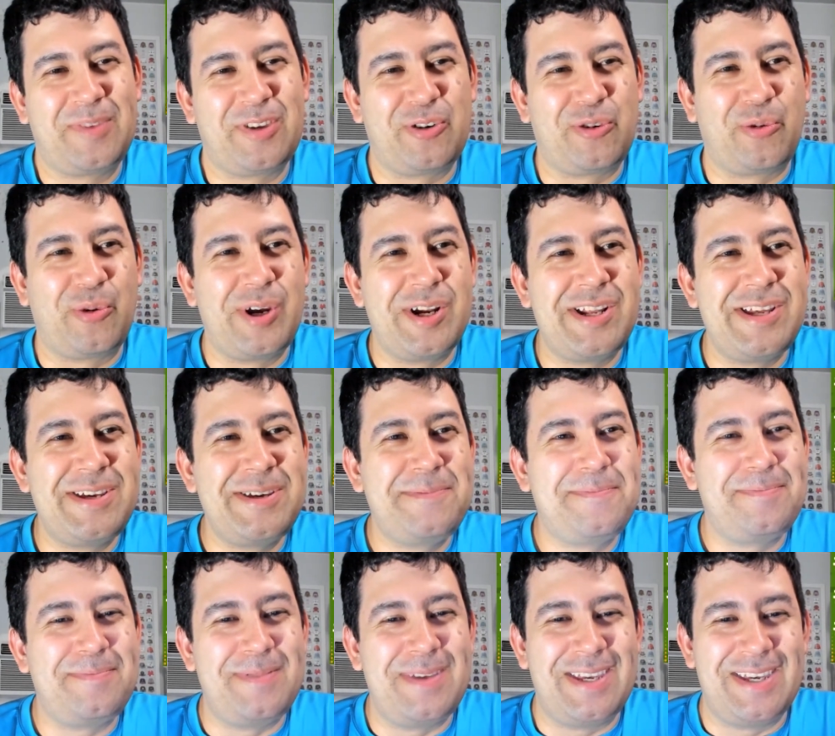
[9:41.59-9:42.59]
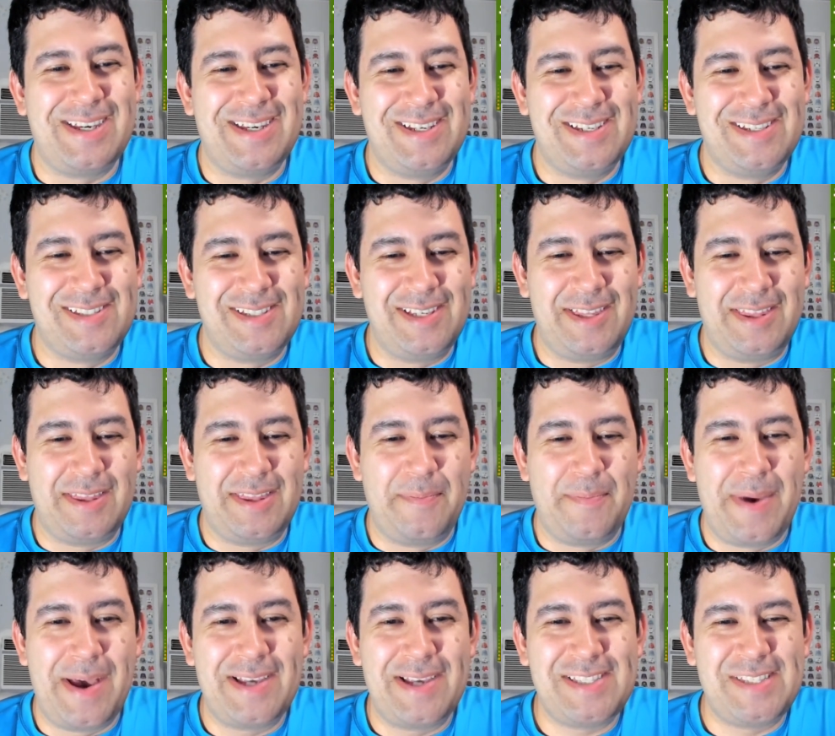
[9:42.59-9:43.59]
Gritty is the
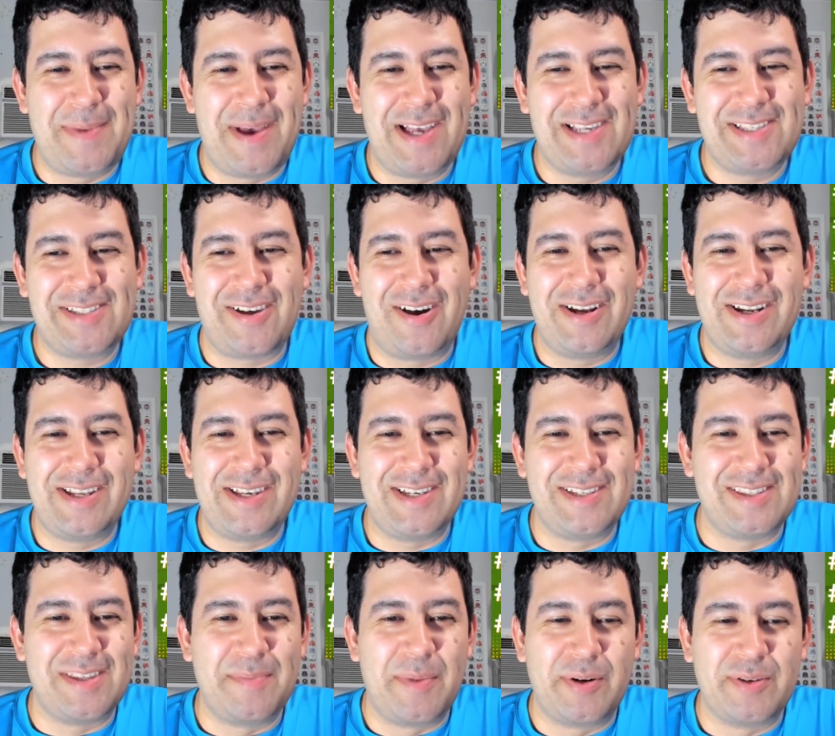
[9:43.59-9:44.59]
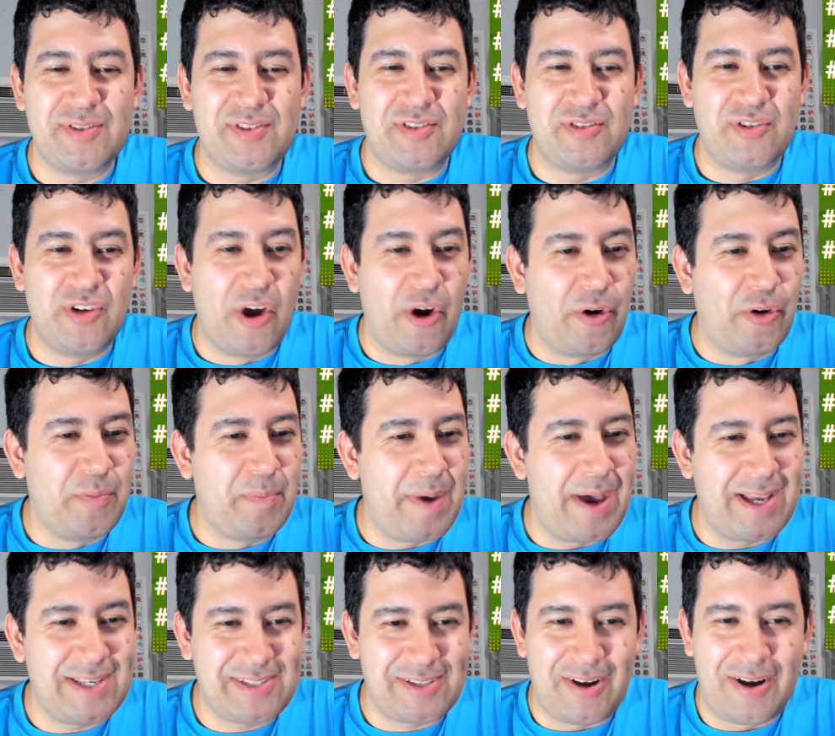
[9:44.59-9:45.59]
best mascot. He's the most known
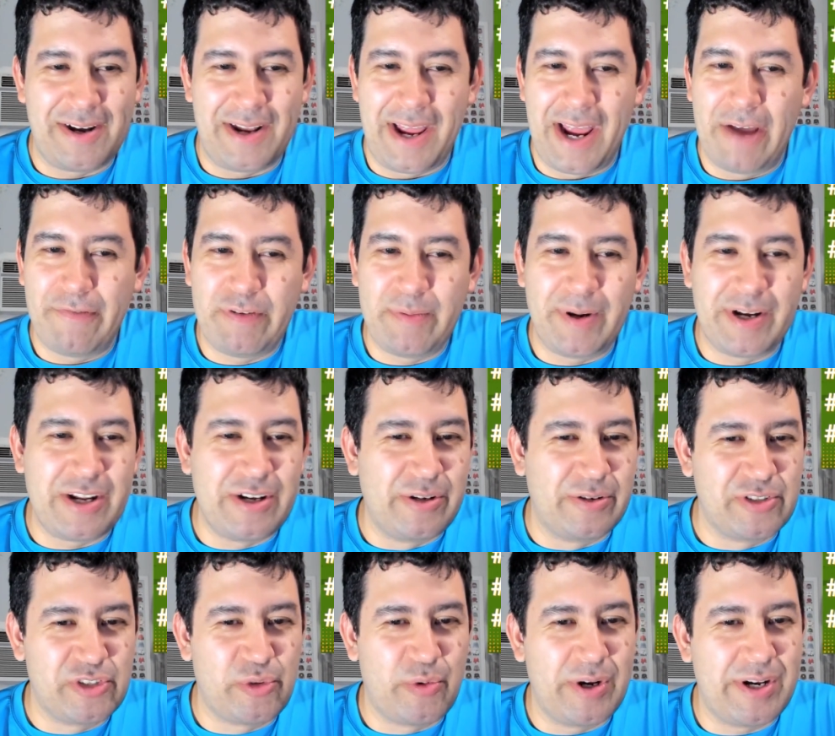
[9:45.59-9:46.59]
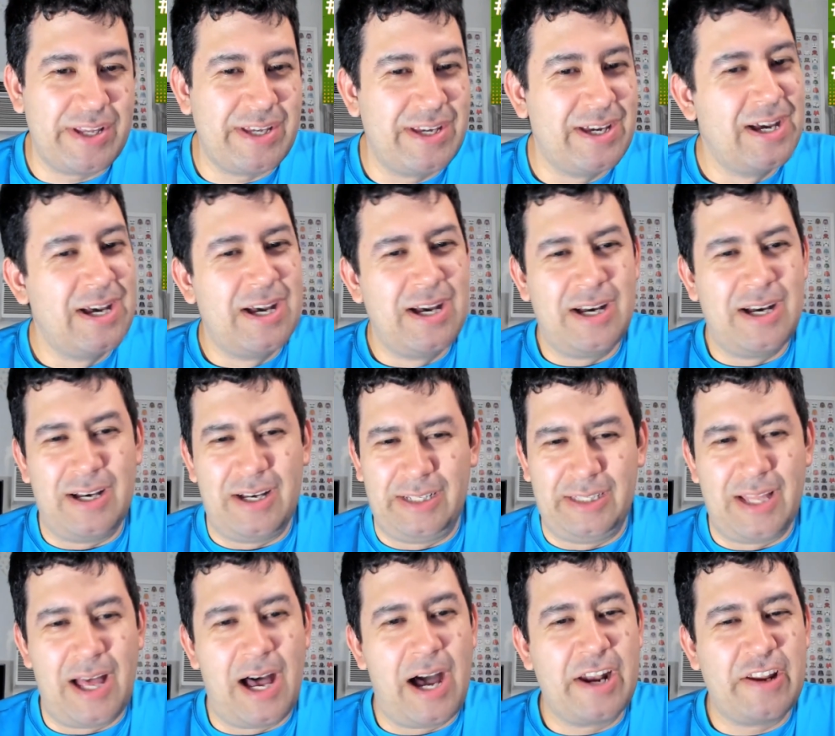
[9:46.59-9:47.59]
mascot. Everybody knows Gritty. A
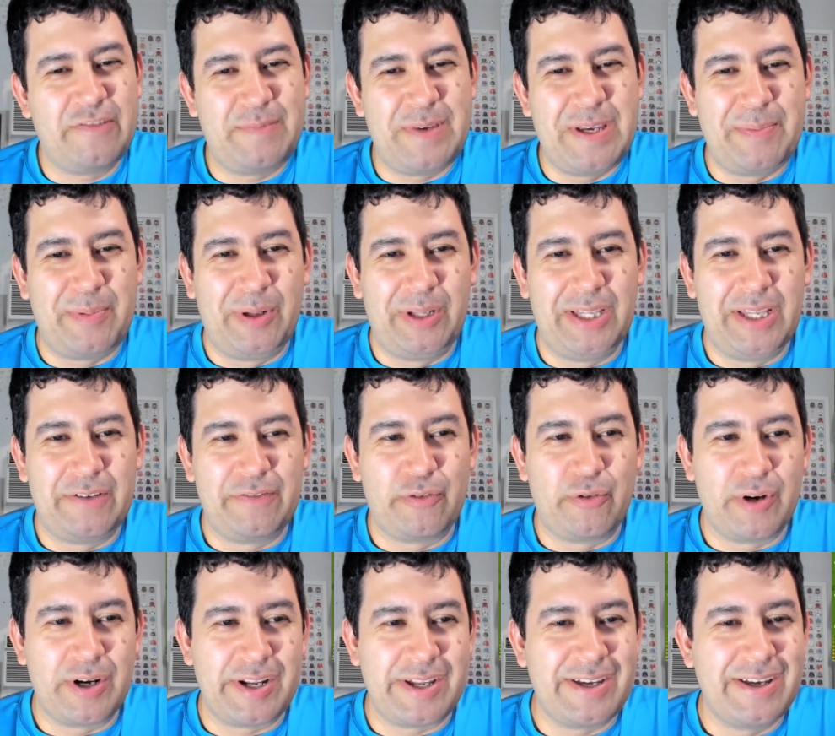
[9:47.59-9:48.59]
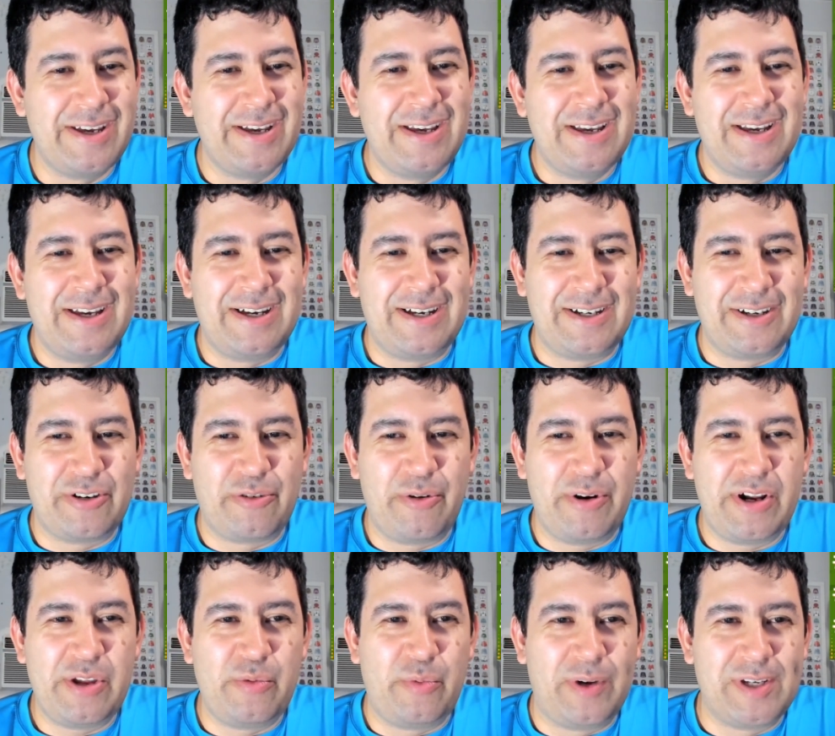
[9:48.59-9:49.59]
lot of people love Gritty.
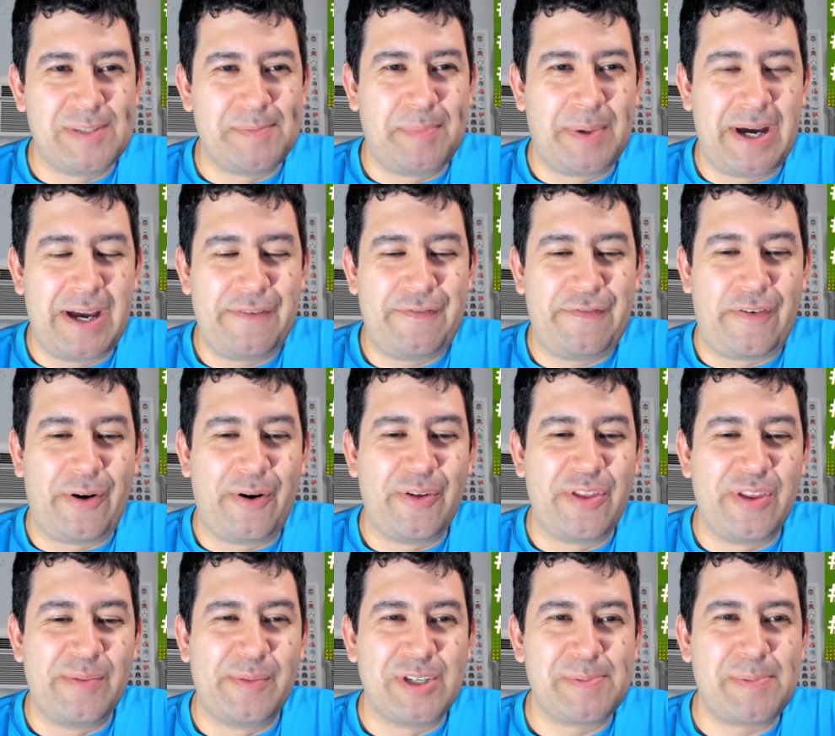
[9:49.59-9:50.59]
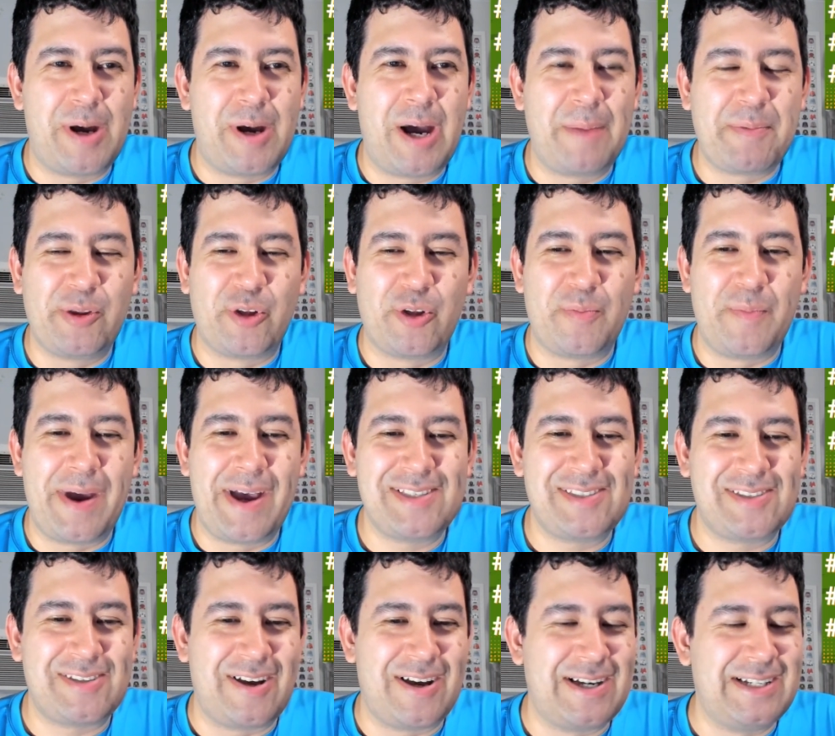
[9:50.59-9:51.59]
Gritty was by far the most popular
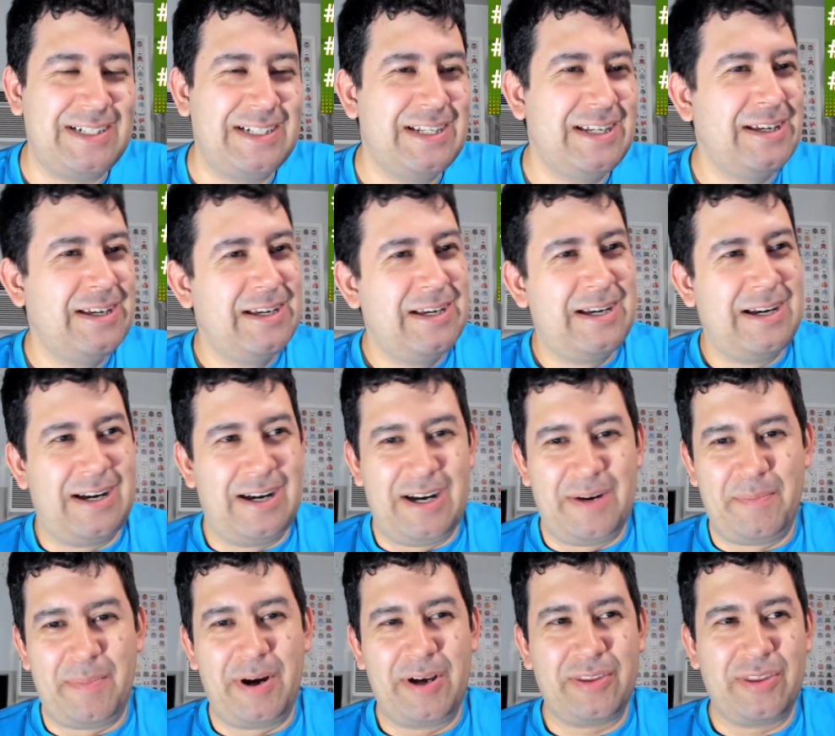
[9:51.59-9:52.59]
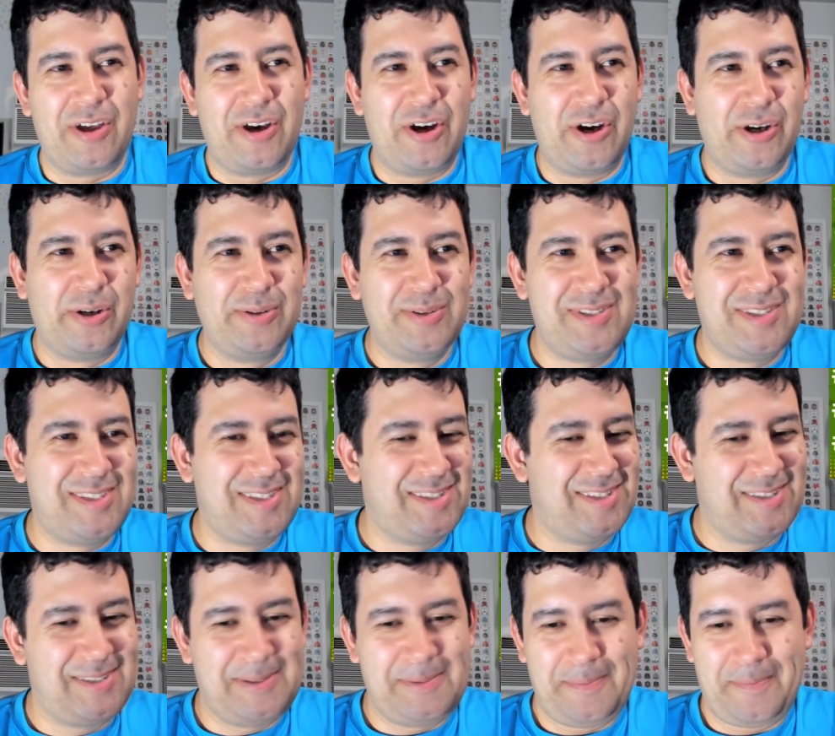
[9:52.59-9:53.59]
mascot among the
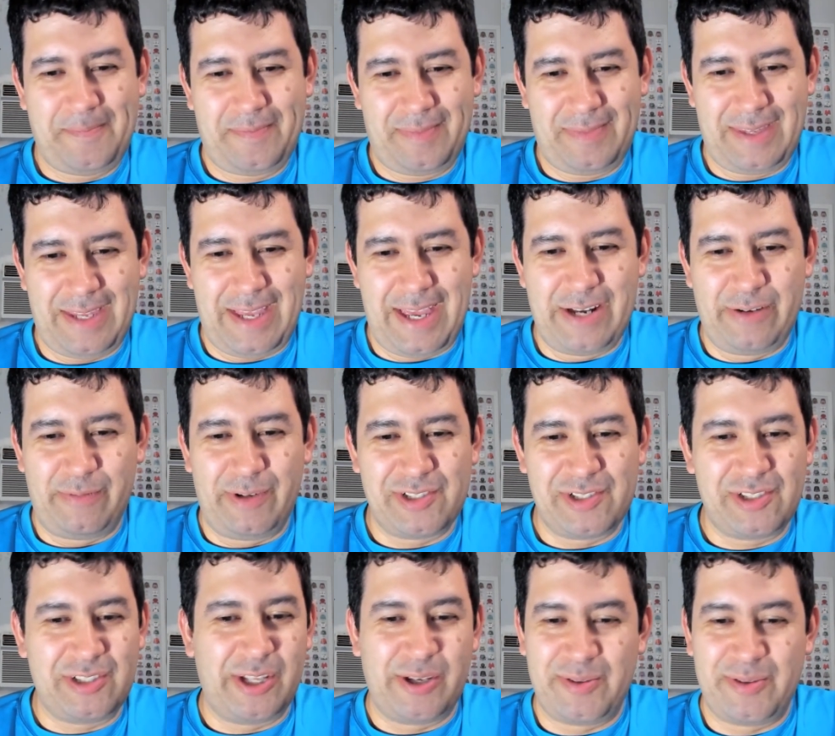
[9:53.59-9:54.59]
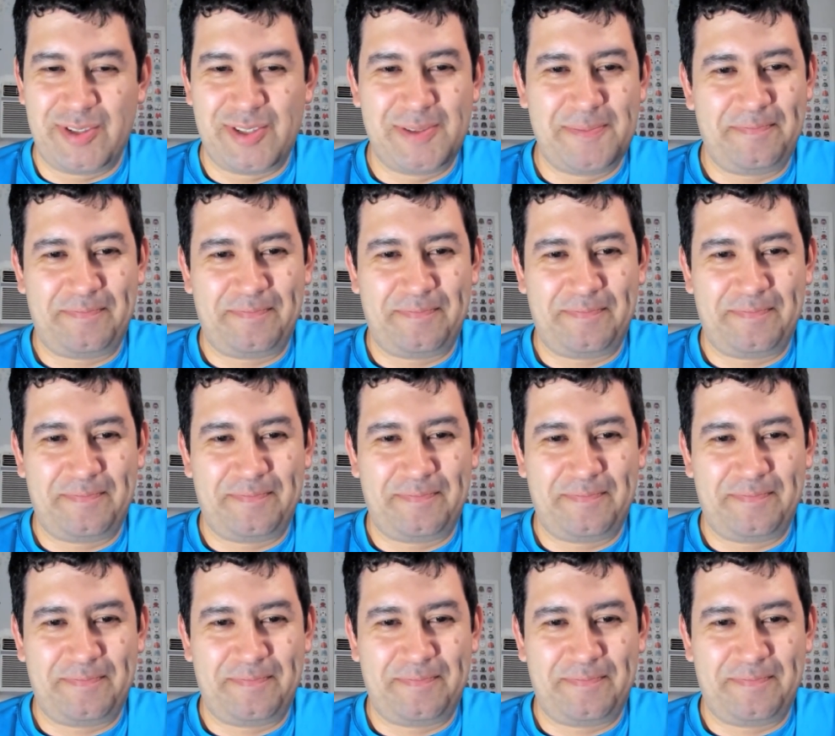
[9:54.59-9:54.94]
hosts, and it wasn't close.